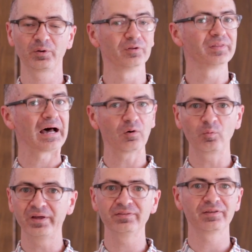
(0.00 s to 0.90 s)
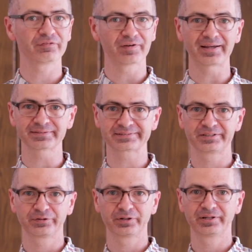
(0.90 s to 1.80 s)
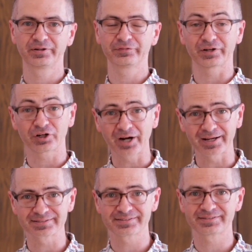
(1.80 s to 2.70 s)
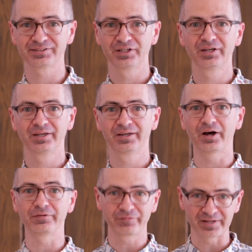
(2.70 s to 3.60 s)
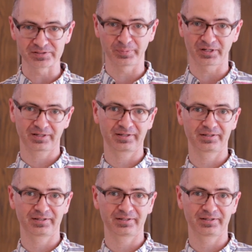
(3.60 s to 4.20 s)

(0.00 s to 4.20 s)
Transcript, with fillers: We will not win the fight for Christ on Facebook.